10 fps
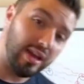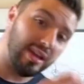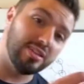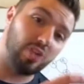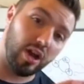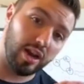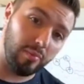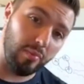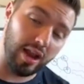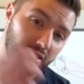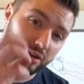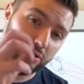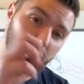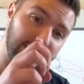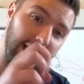Inside of the
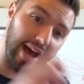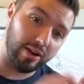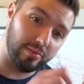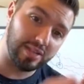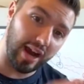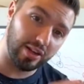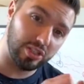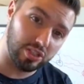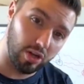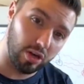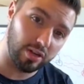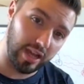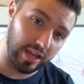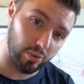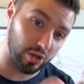molecule, those atoms are stuck
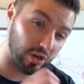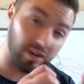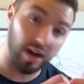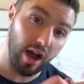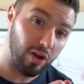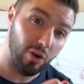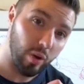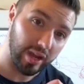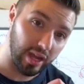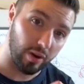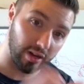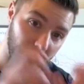next to each other. They're not going anywhere.